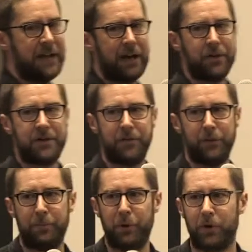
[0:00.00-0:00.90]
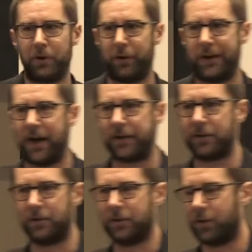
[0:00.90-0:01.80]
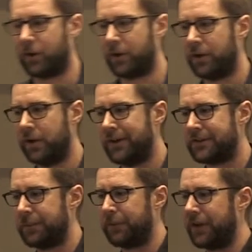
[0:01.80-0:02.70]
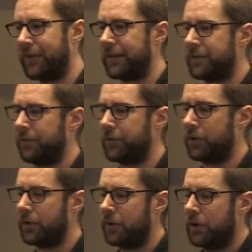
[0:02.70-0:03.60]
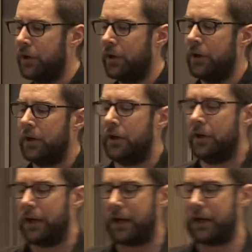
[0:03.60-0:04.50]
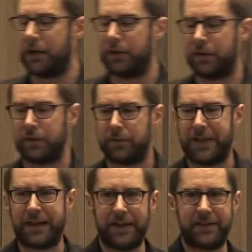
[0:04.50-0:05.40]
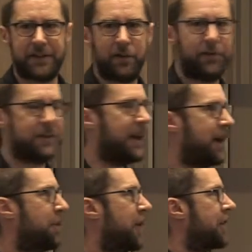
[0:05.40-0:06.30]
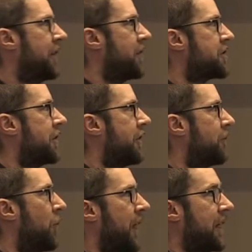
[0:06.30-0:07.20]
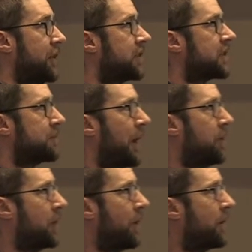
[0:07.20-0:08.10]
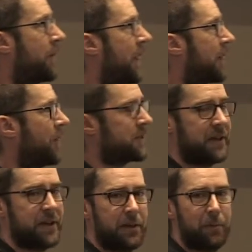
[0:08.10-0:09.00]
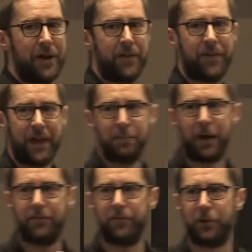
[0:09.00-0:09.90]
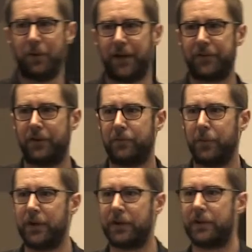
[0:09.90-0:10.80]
narrative in a book or an article or something of that sort of sort. That in itself is an outmoded notion of what our users might be doing with our content and the way that they might view our sort of work.